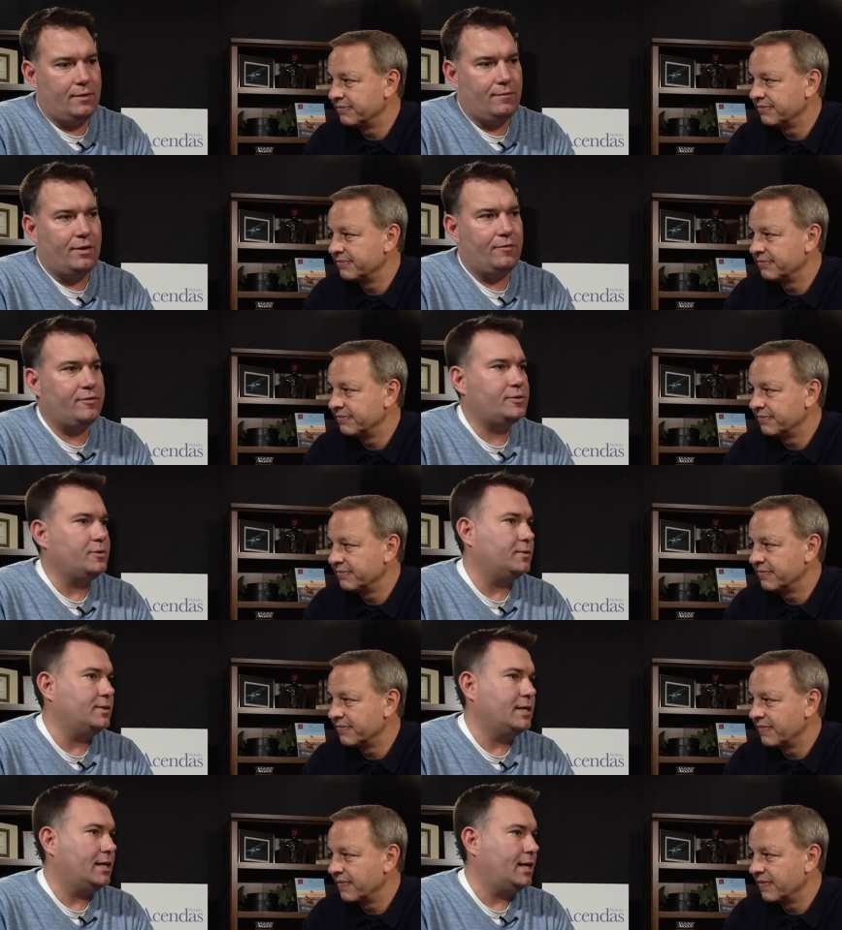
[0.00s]
Speaker 1: even if
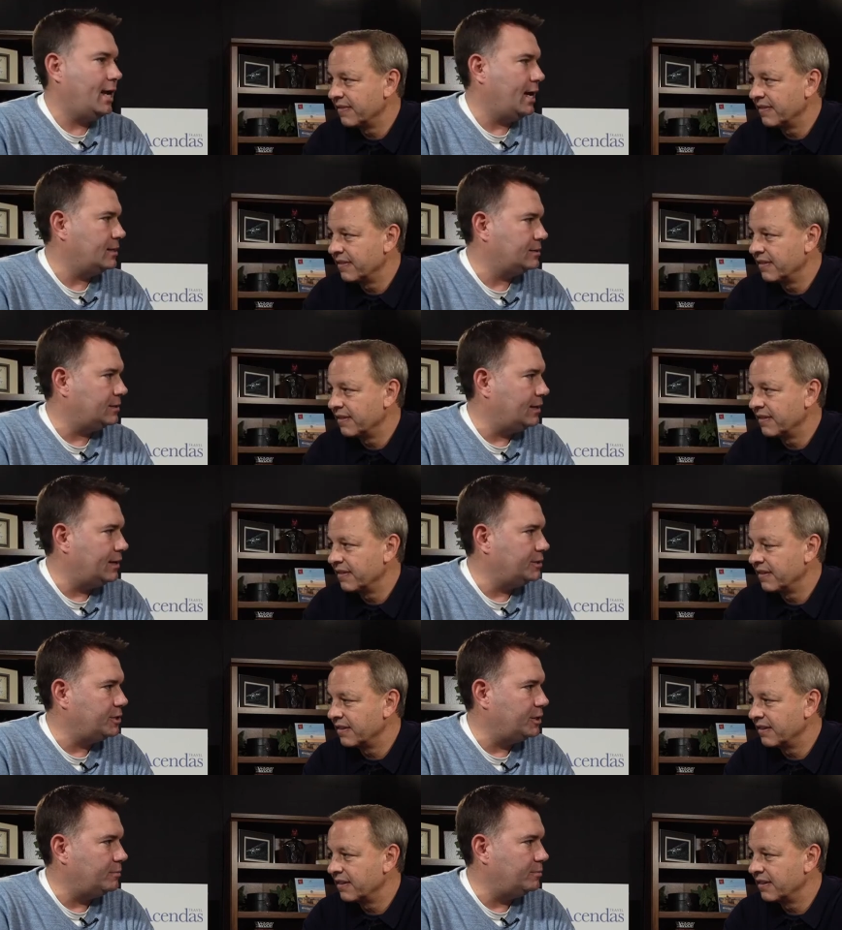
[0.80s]
it's only a
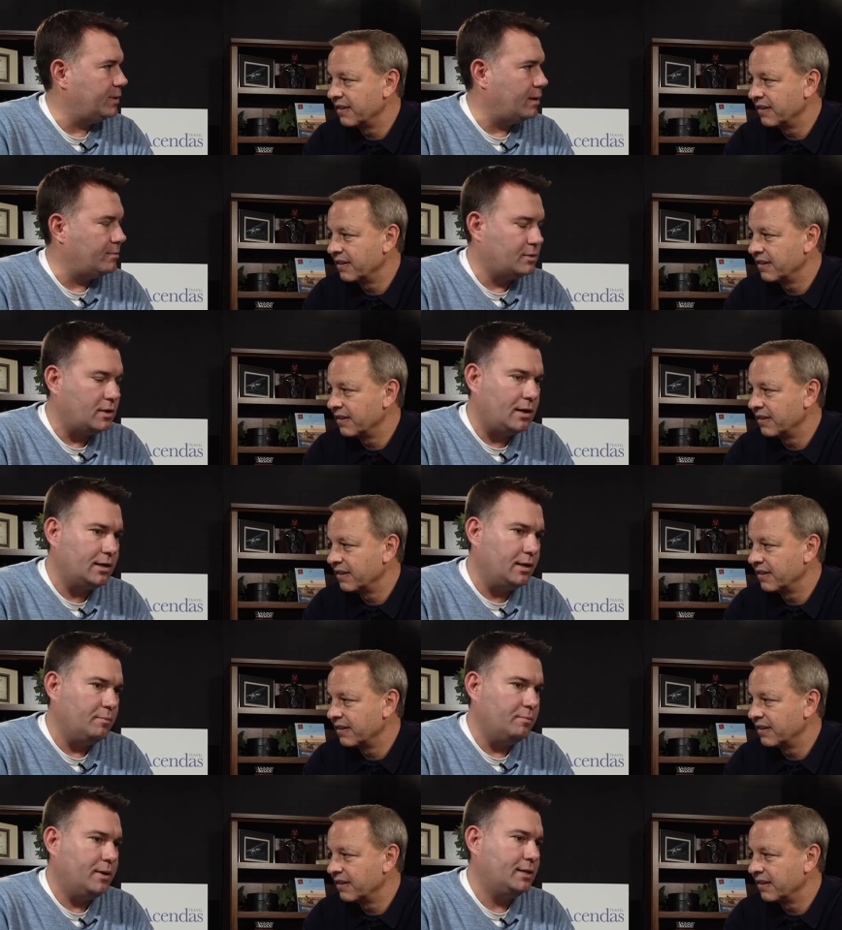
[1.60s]
cancellation, but I'm
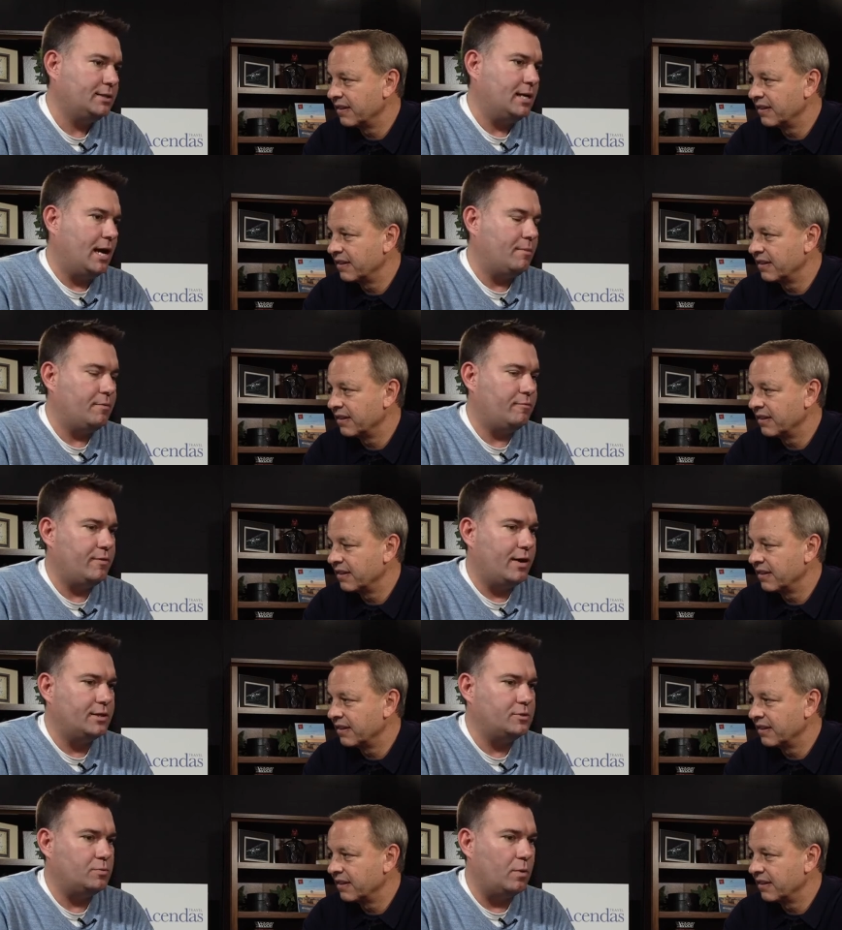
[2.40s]
talking big time
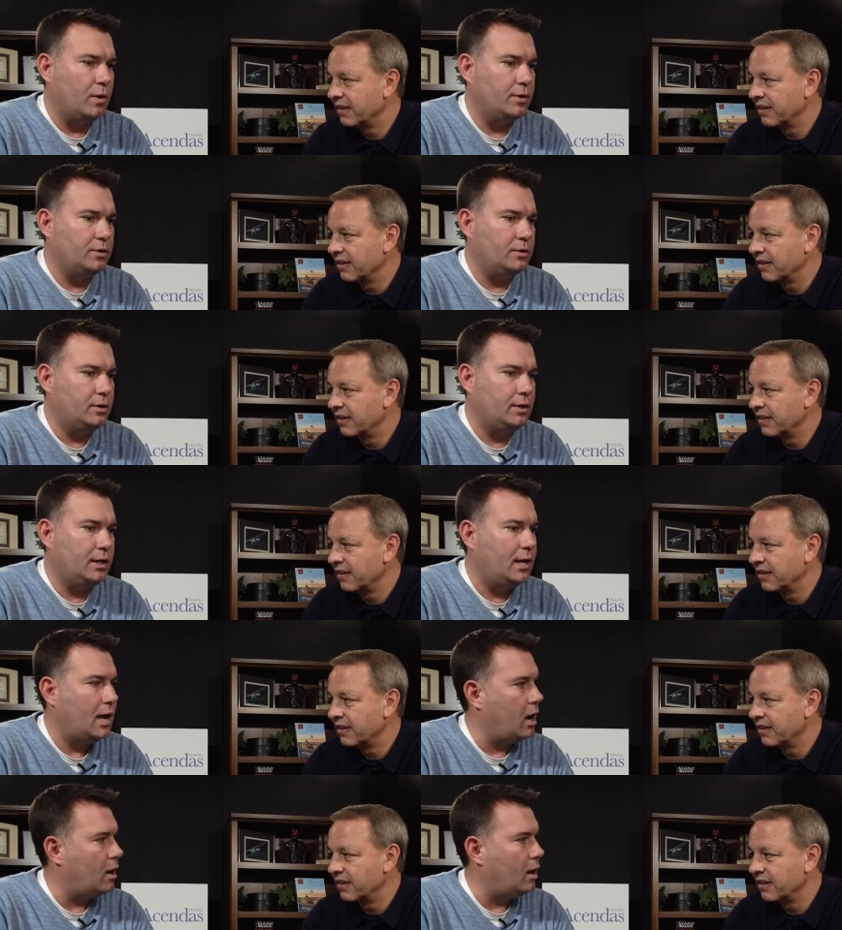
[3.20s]
events where you need